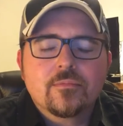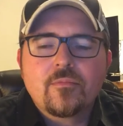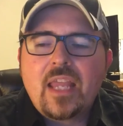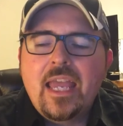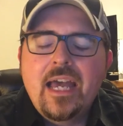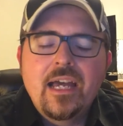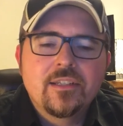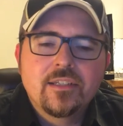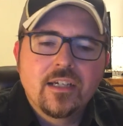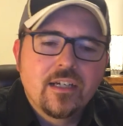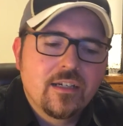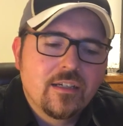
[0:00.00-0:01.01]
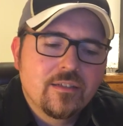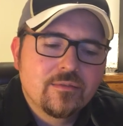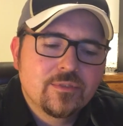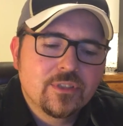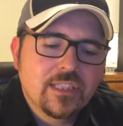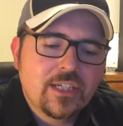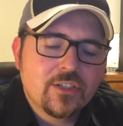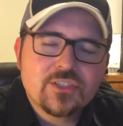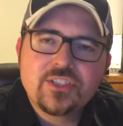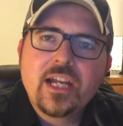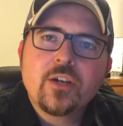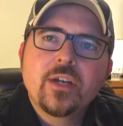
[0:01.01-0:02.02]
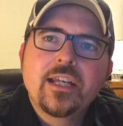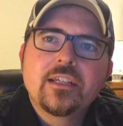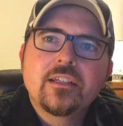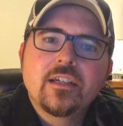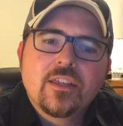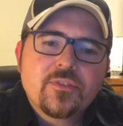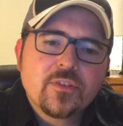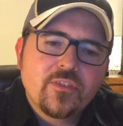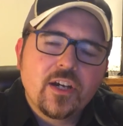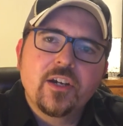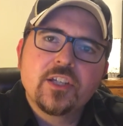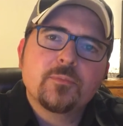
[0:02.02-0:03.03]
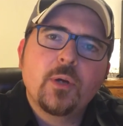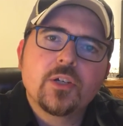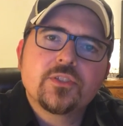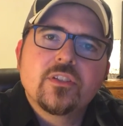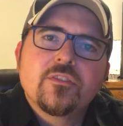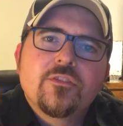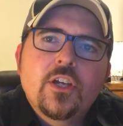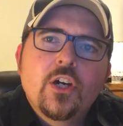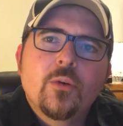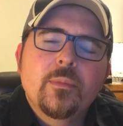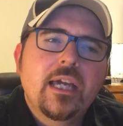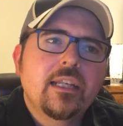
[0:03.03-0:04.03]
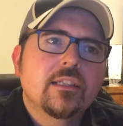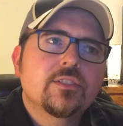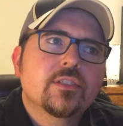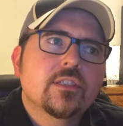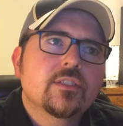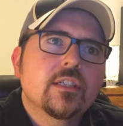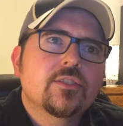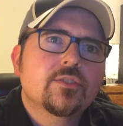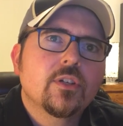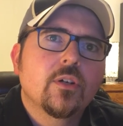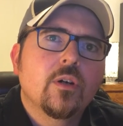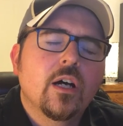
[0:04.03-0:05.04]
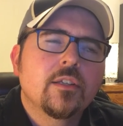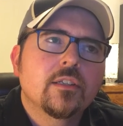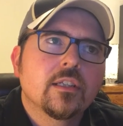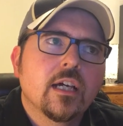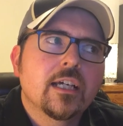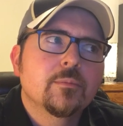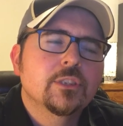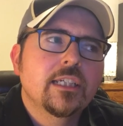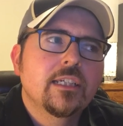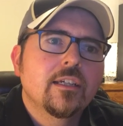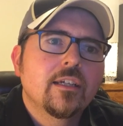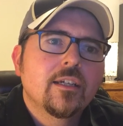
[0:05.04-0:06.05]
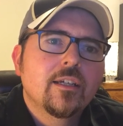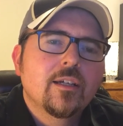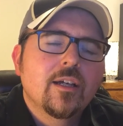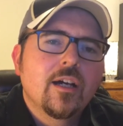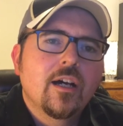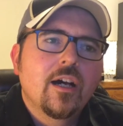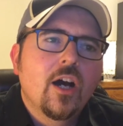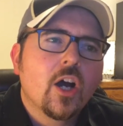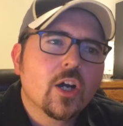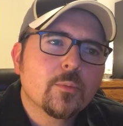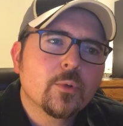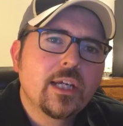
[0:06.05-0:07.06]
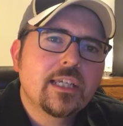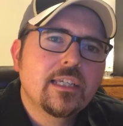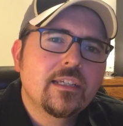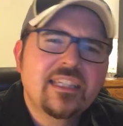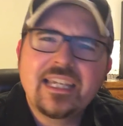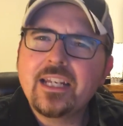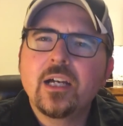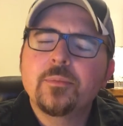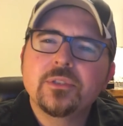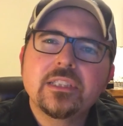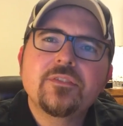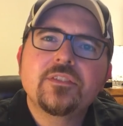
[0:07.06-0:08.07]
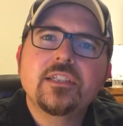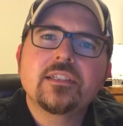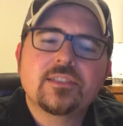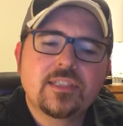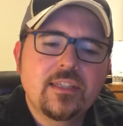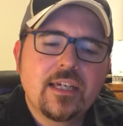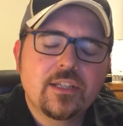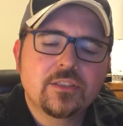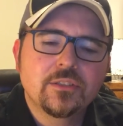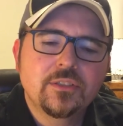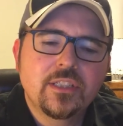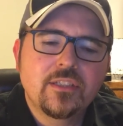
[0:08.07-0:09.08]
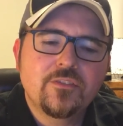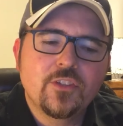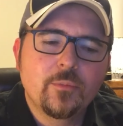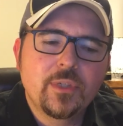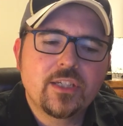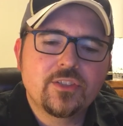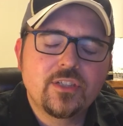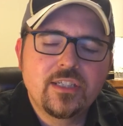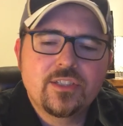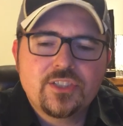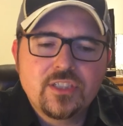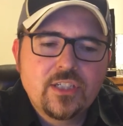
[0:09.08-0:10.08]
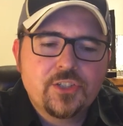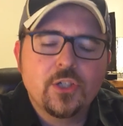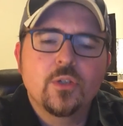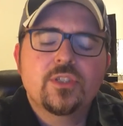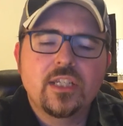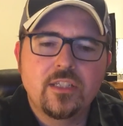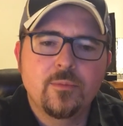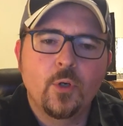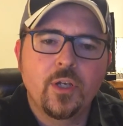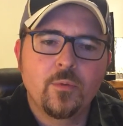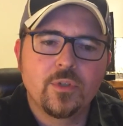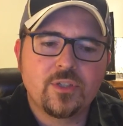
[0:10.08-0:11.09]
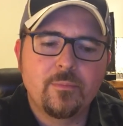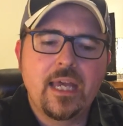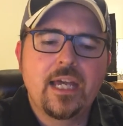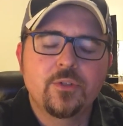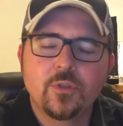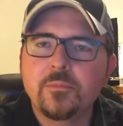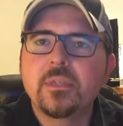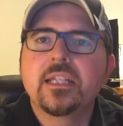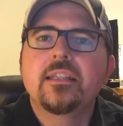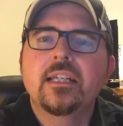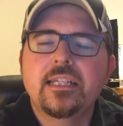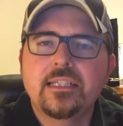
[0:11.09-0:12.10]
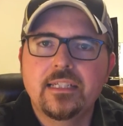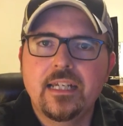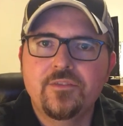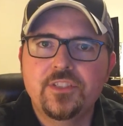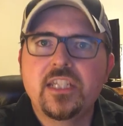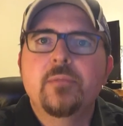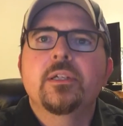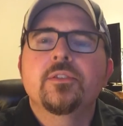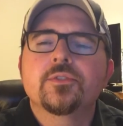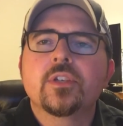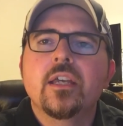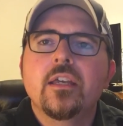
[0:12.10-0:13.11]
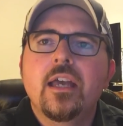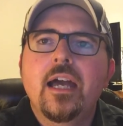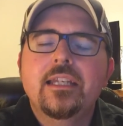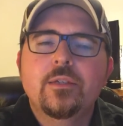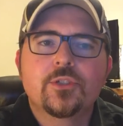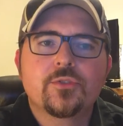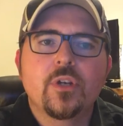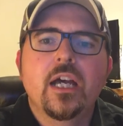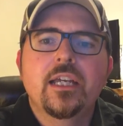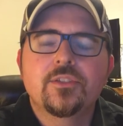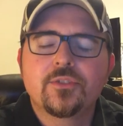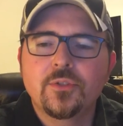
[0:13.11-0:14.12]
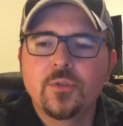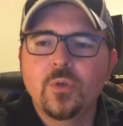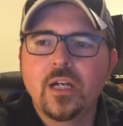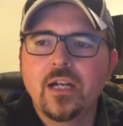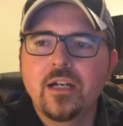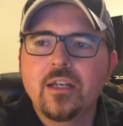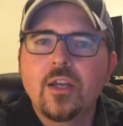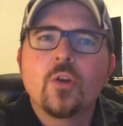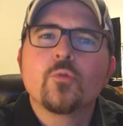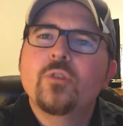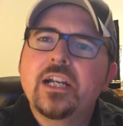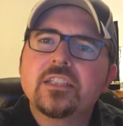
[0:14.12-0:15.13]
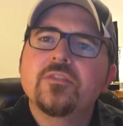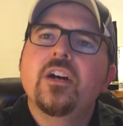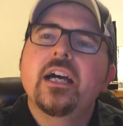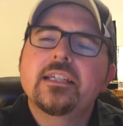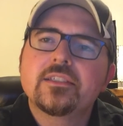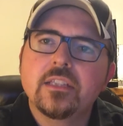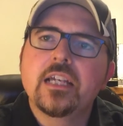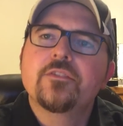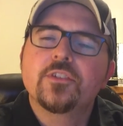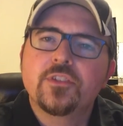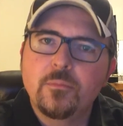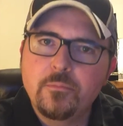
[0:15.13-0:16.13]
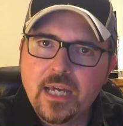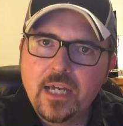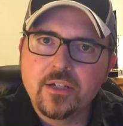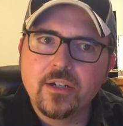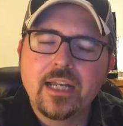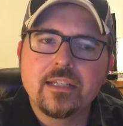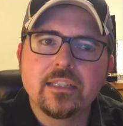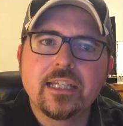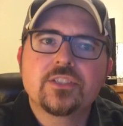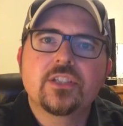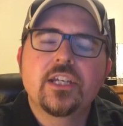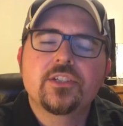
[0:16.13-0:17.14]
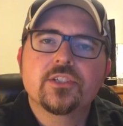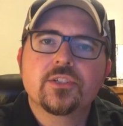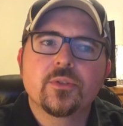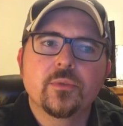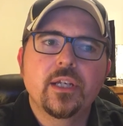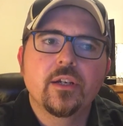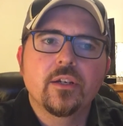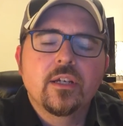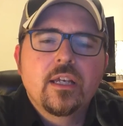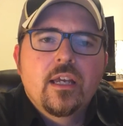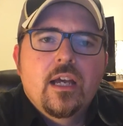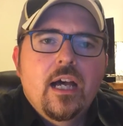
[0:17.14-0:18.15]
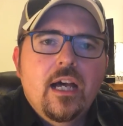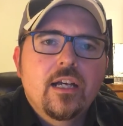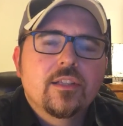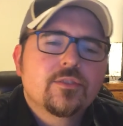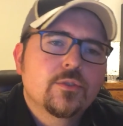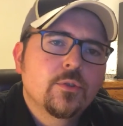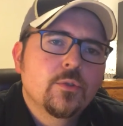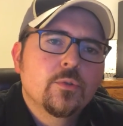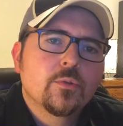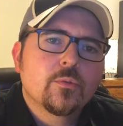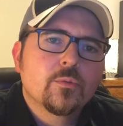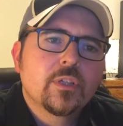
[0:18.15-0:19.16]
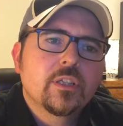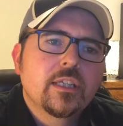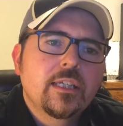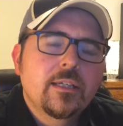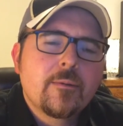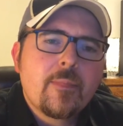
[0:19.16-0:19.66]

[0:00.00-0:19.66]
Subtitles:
And the letter is narrated through various parts of the film, and it's so undeniably heartbreaking, yet uplifting to see that included in the film, because it shows that Nimoy was a man who admitted that he did have demons, and he was trying to rectify his life for the better at a late stage in his career to really